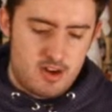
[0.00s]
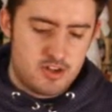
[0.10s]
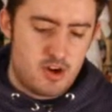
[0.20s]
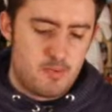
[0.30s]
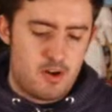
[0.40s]

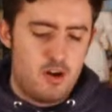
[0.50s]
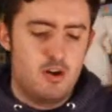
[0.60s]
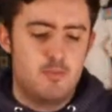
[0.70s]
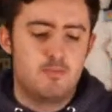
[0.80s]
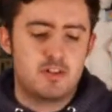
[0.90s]
Shop at
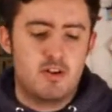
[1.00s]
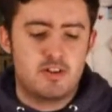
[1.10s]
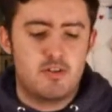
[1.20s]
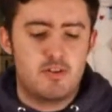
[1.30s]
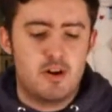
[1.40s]
Home, so I
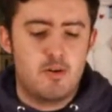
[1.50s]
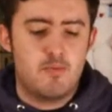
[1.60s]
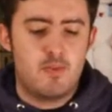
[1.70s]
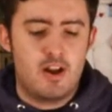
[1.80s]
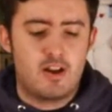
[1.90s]
don't know if
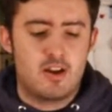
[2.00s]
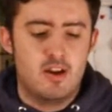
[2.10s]
like